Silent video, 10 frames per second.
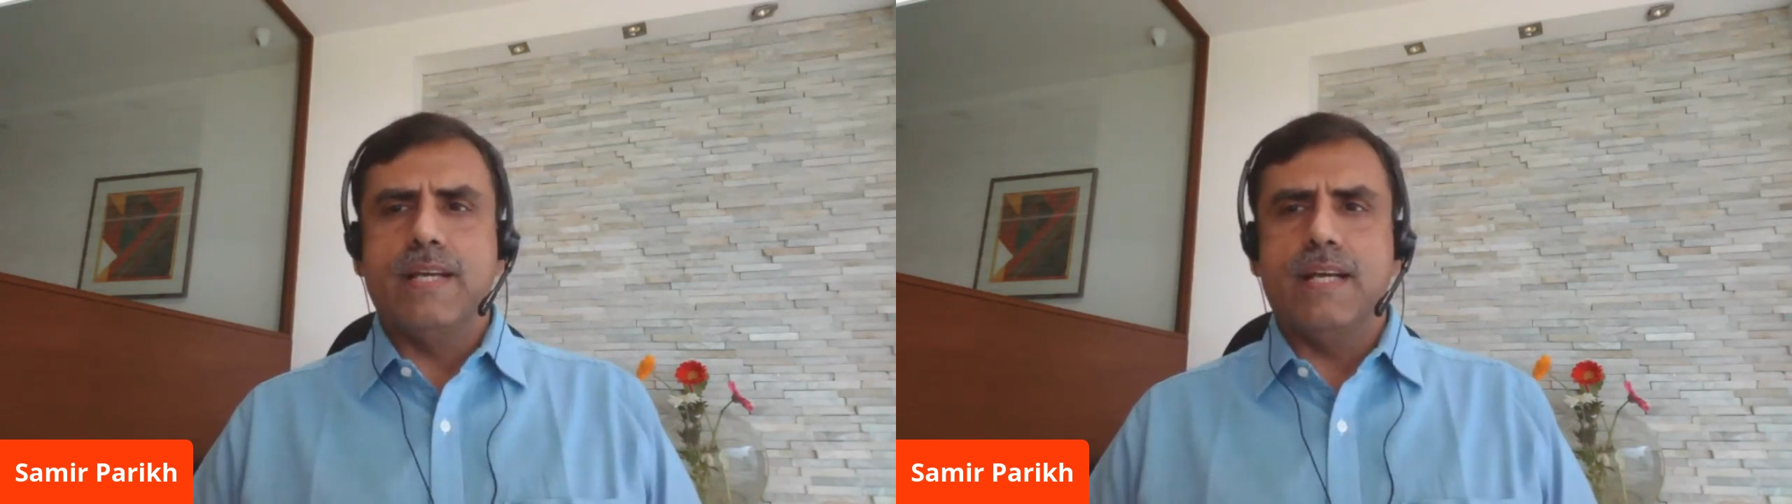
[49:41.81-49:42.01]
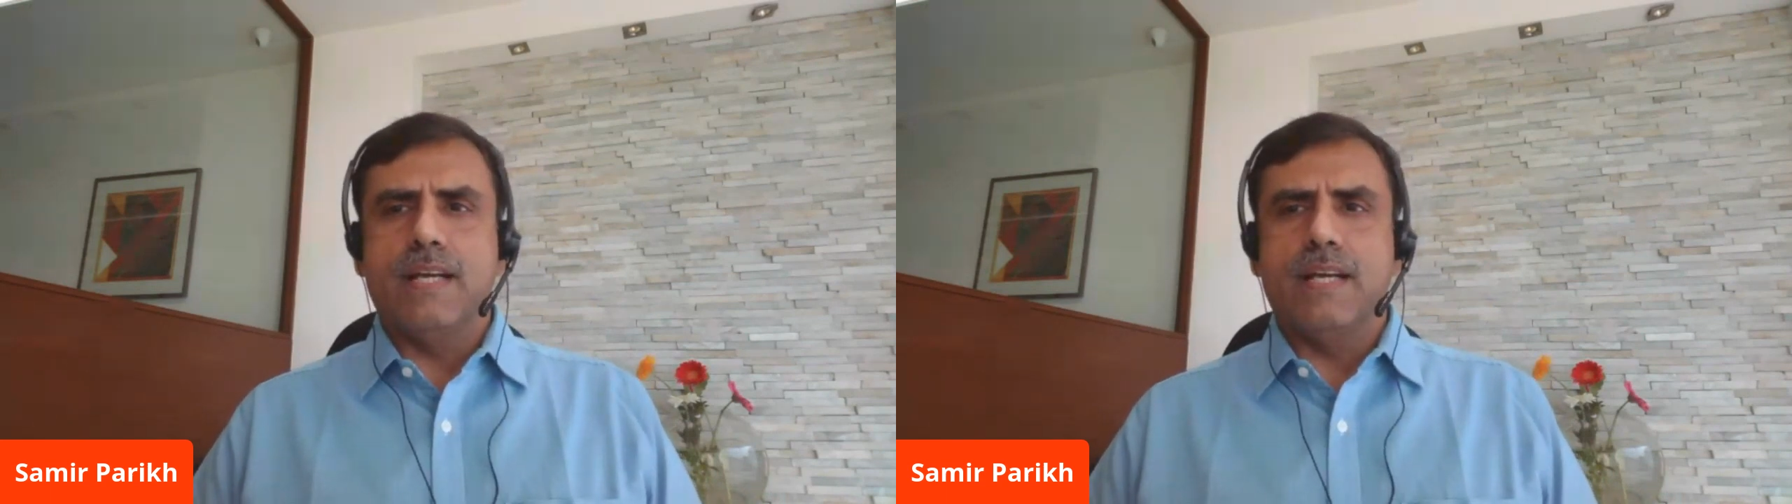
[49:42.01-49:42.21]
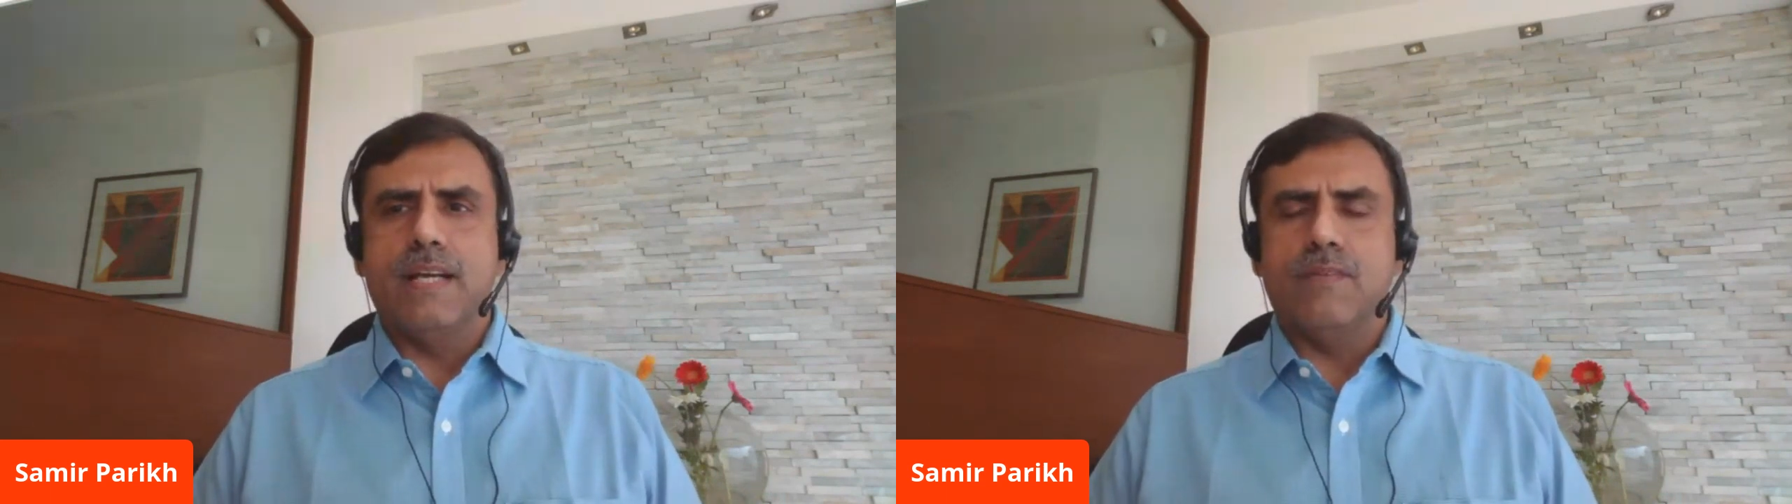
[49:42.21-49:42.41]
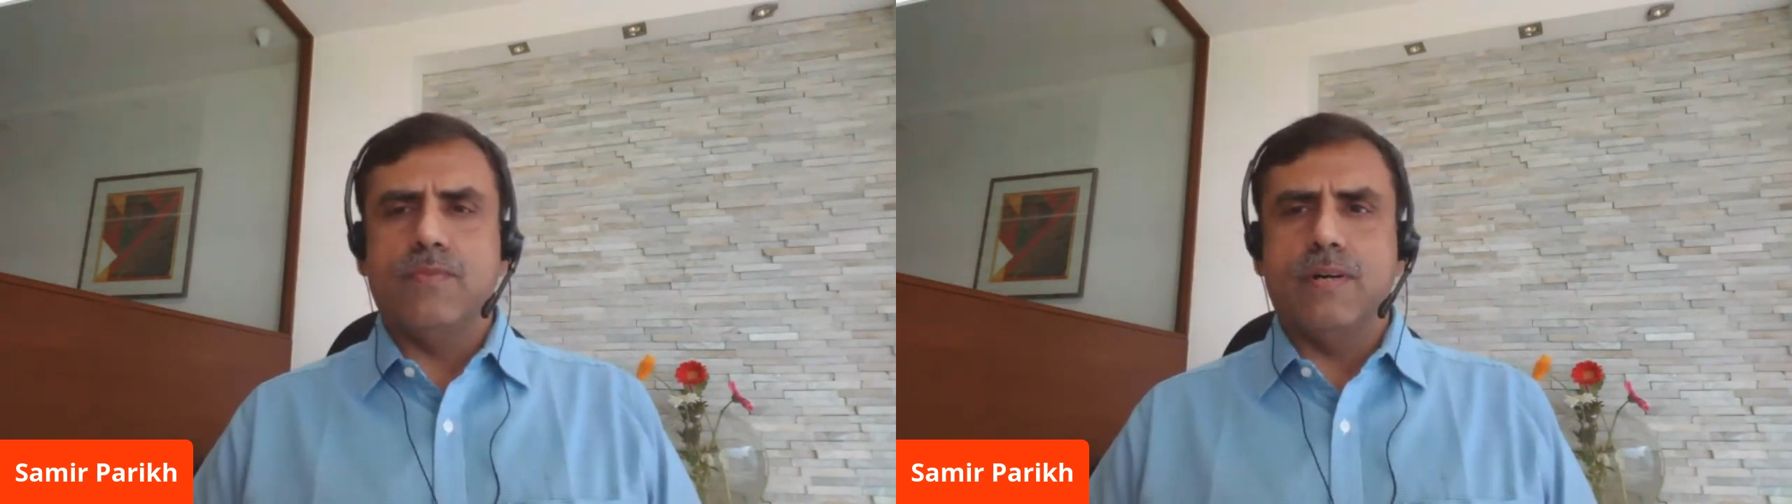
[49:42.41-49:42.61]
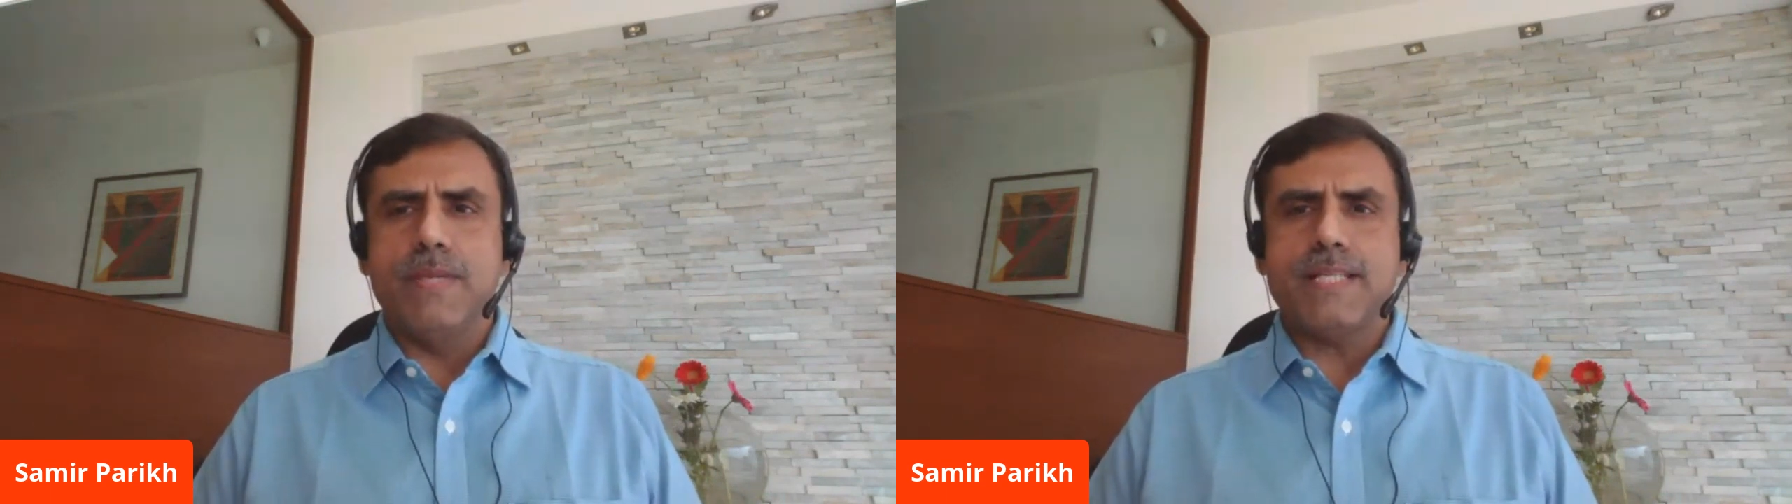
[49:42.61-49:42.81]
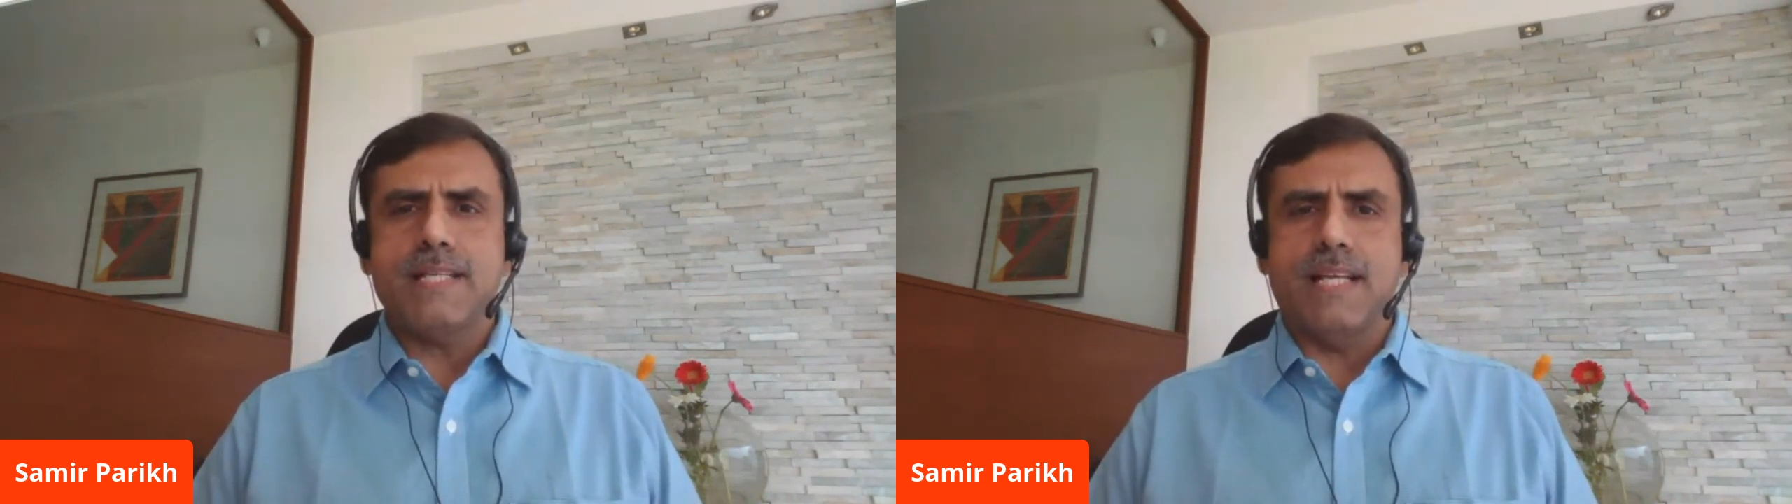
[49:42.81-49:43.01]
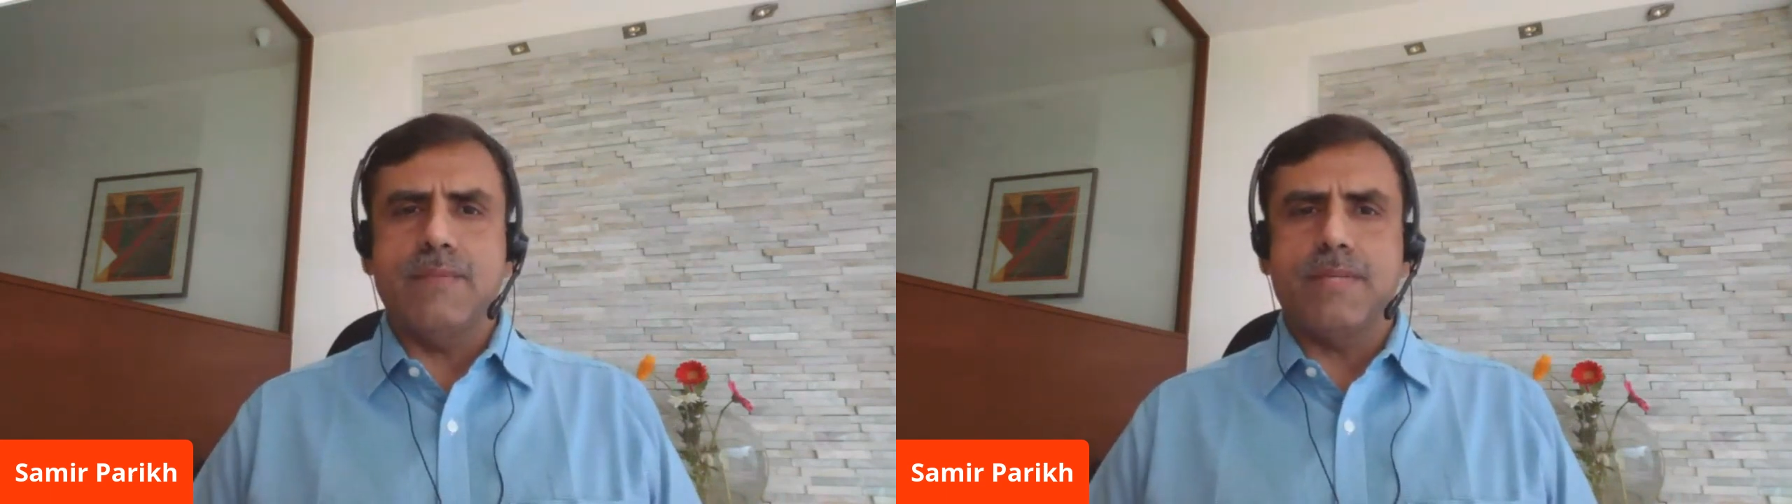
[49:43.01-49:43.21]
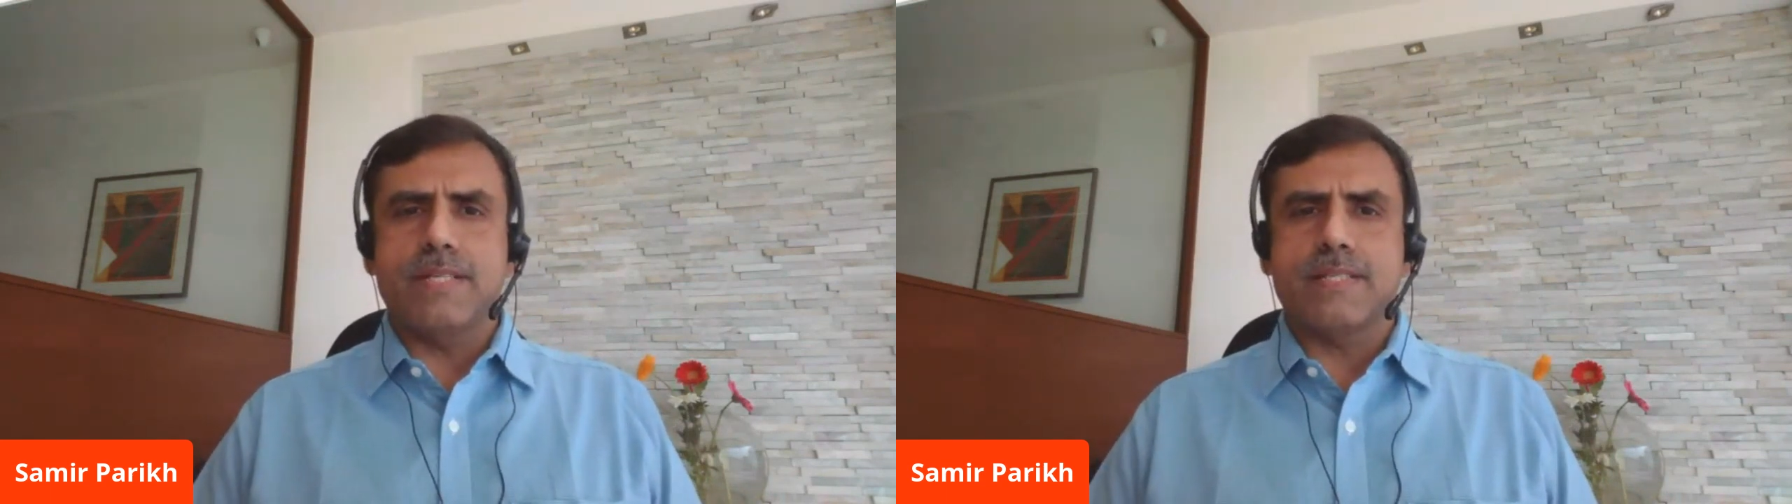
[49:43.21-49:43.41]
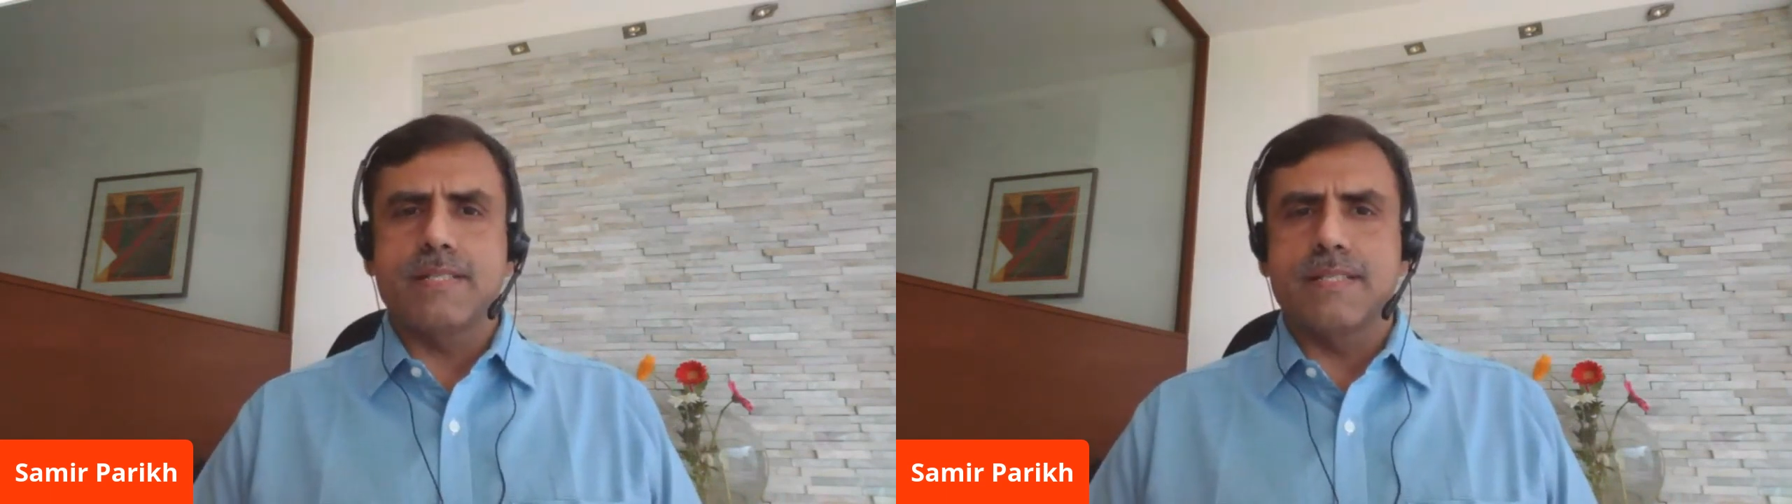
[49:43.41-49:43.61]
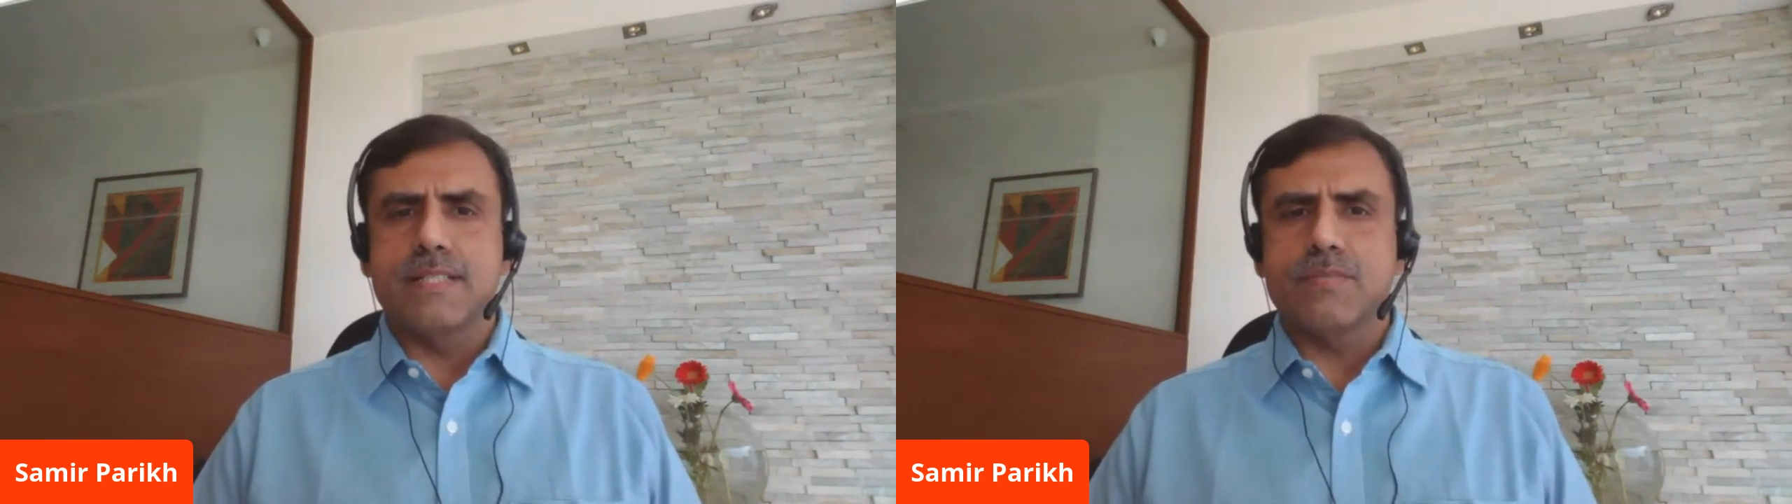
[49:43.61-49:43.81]
we have besides
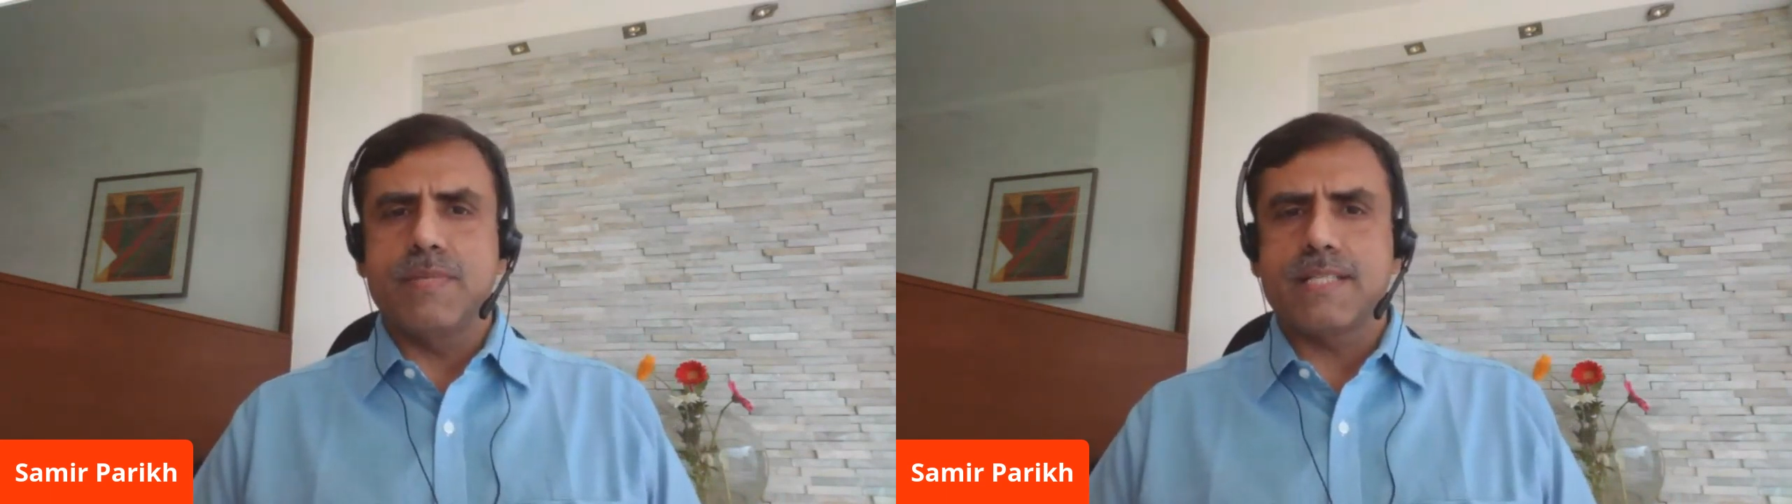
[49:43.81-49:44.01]
celebrations,